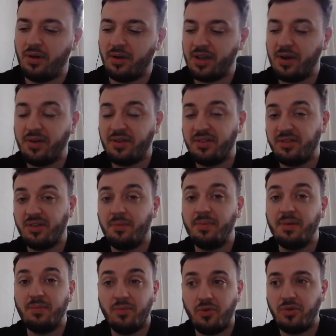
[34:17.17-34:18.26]
characters a
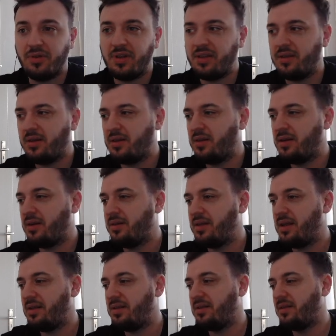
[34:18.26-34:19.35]
bit more than
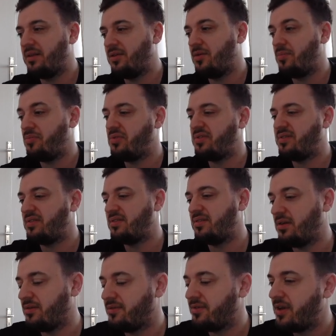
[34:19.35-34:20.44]
the Priest
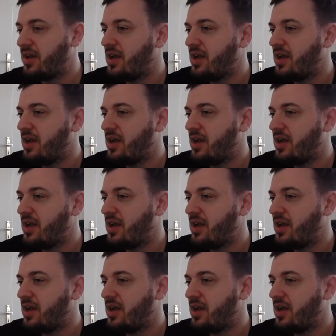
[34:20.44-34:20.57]
itself.